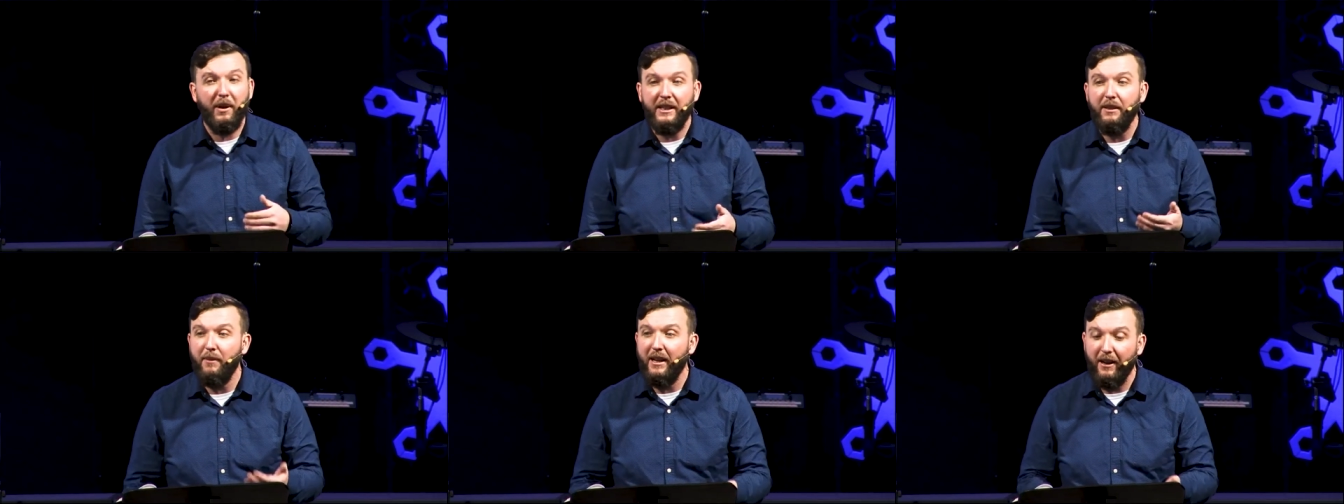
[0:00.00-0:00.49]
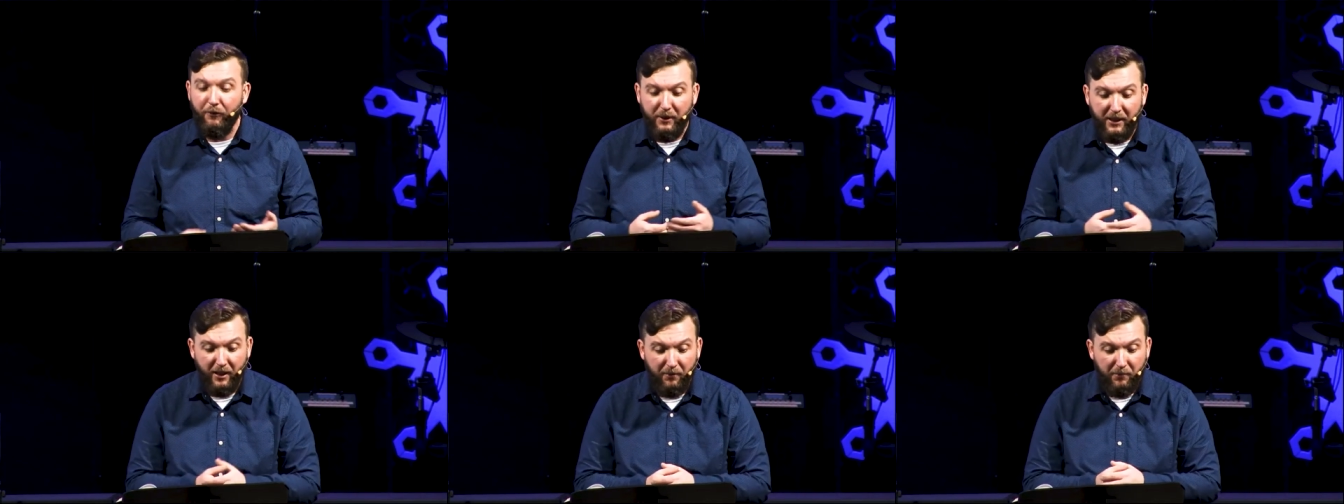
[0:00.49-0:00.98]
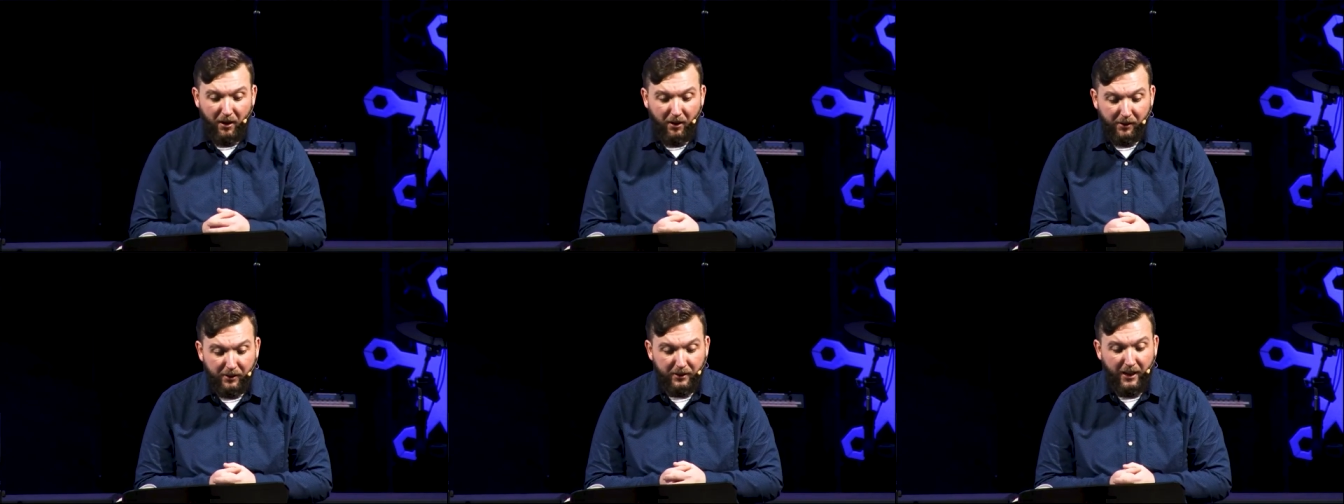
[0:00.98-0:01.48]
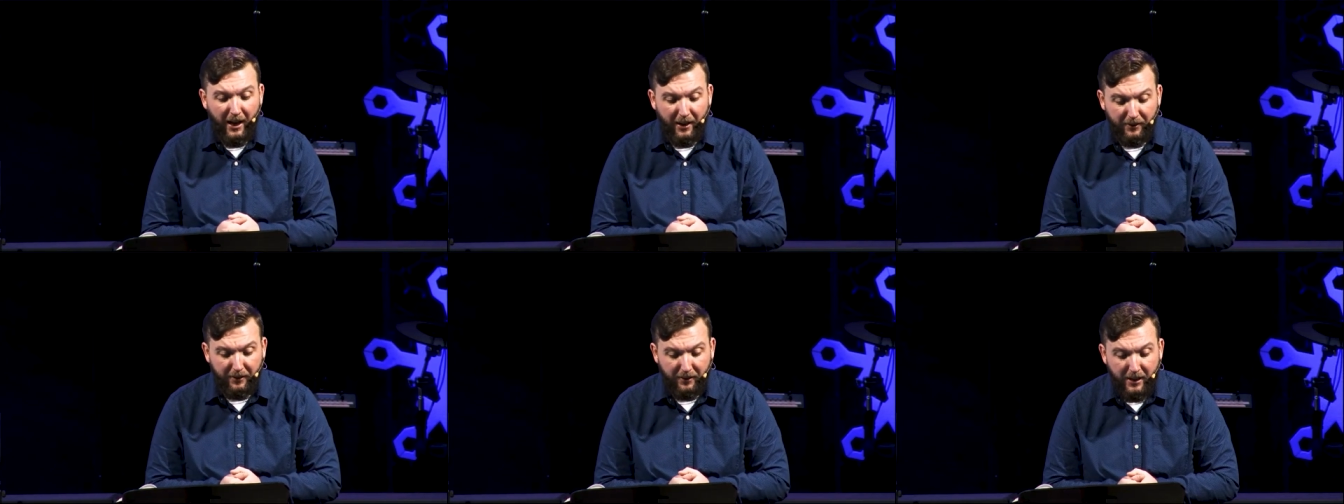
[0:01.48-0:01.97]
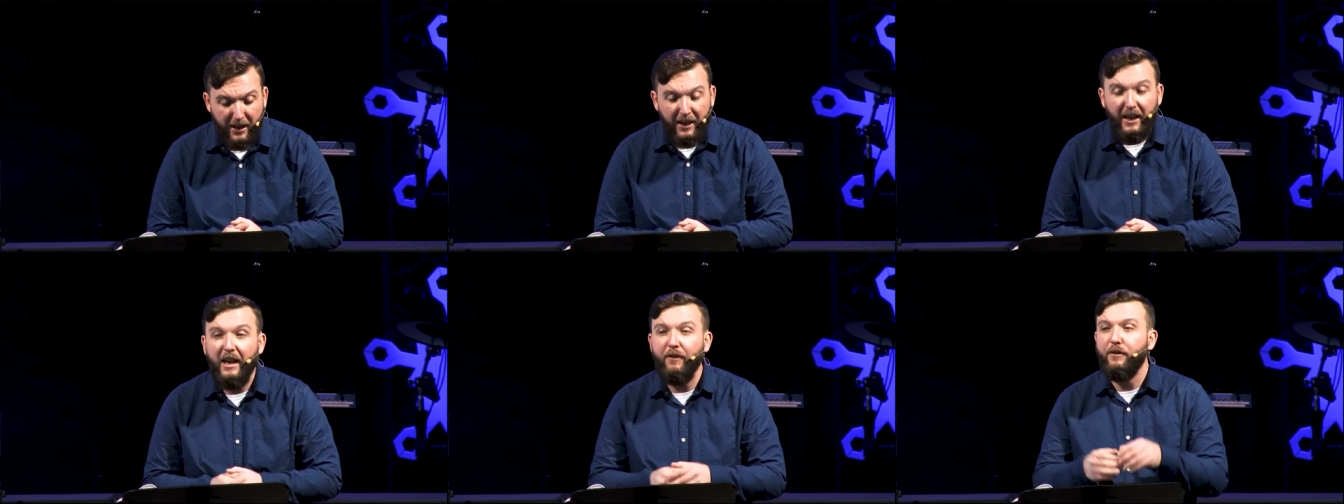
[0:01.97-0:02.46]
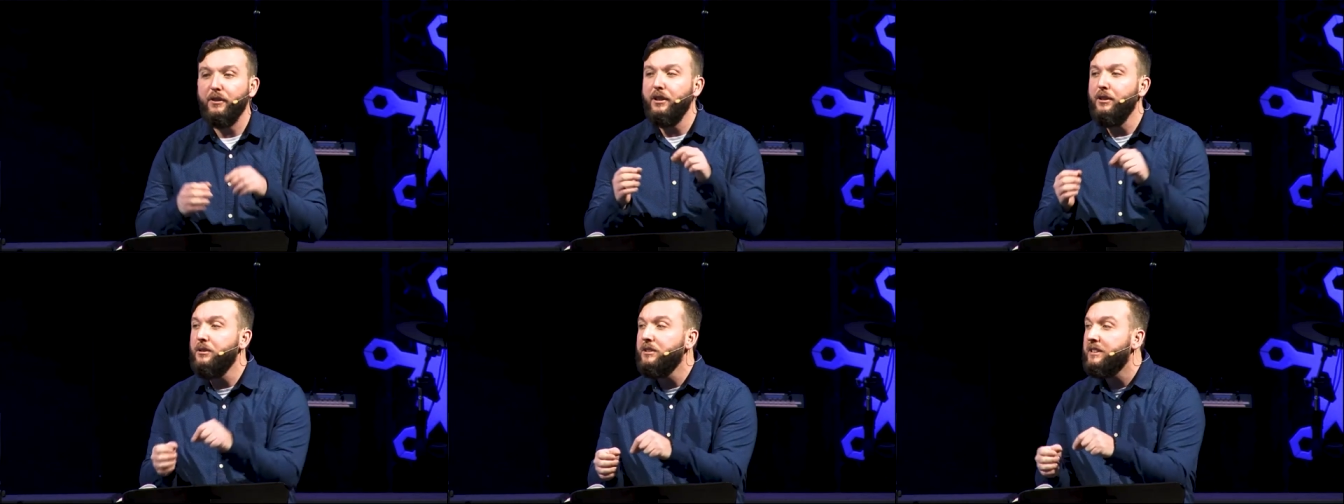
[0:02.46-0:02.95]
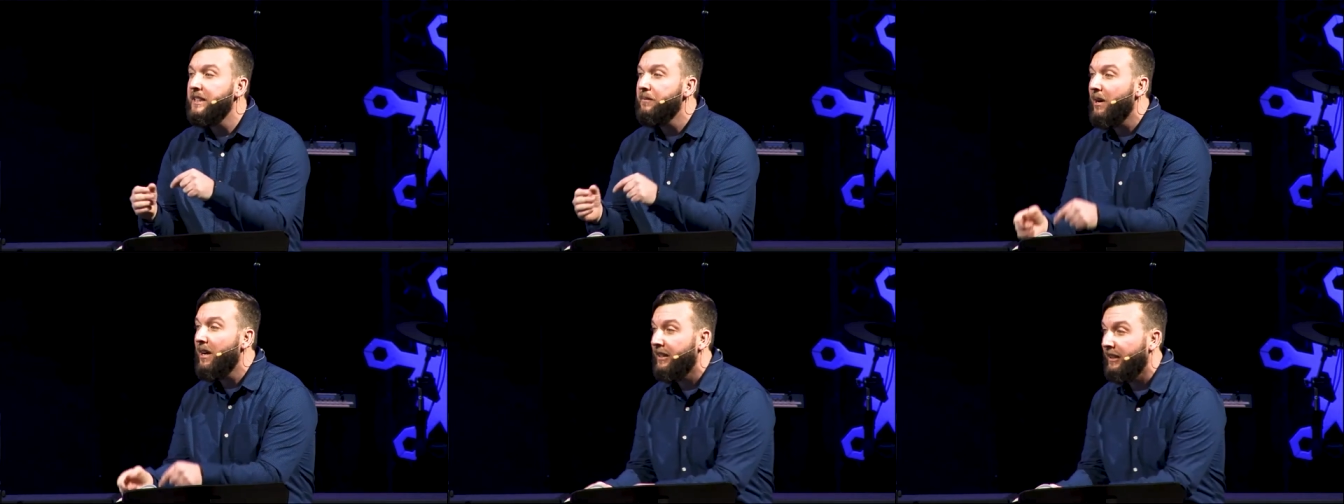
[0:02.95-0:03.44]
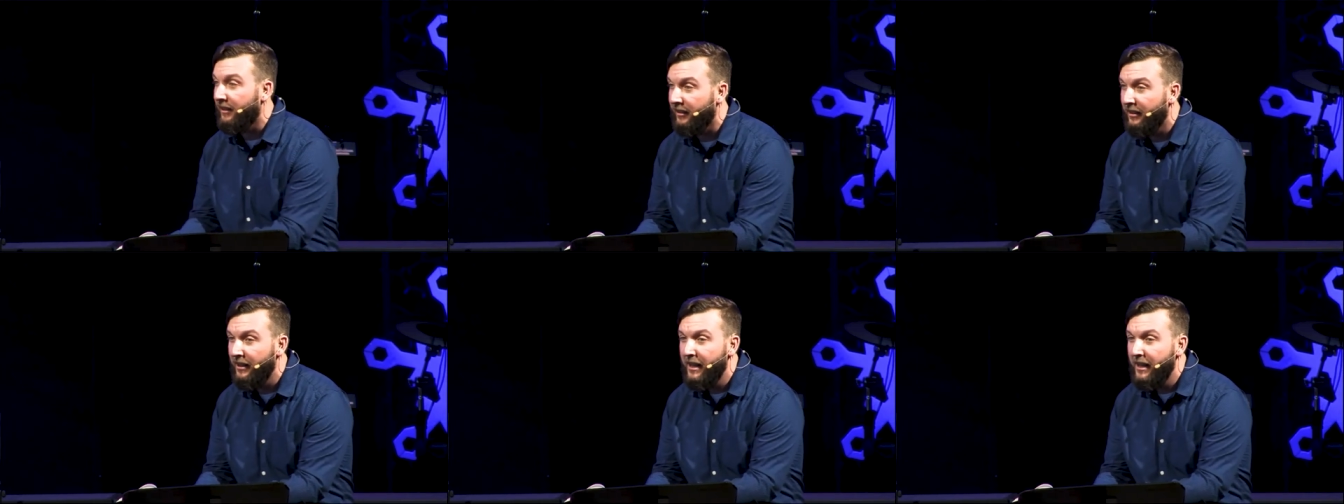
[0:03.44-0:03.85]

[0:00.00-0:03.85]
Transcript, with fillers: money may have become our God. If losing money,